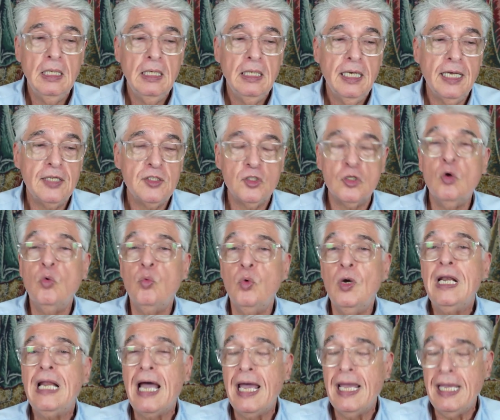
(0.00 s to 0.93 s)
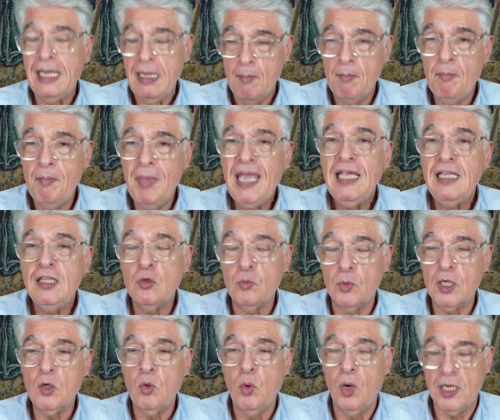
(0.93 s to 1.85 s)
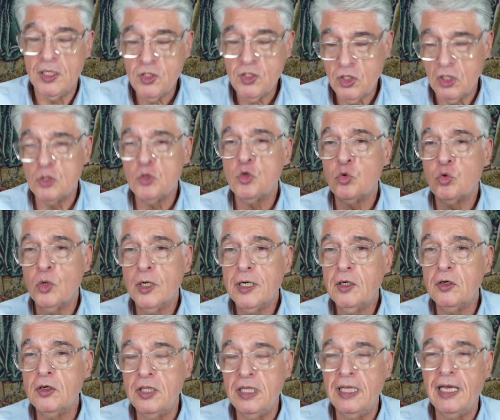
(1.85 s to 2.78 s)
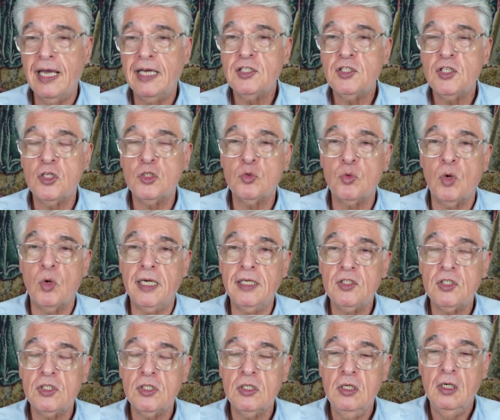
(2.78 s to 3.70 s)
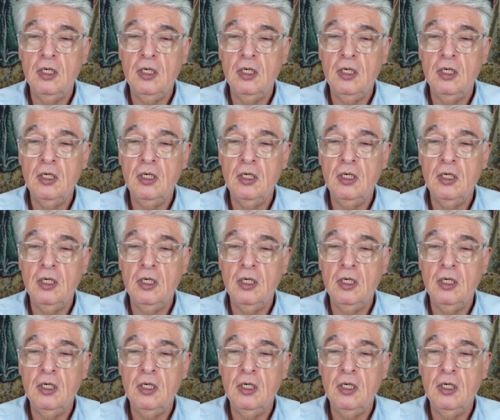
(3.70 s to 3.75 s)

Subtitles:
And so when I made the request and triggered the access rights,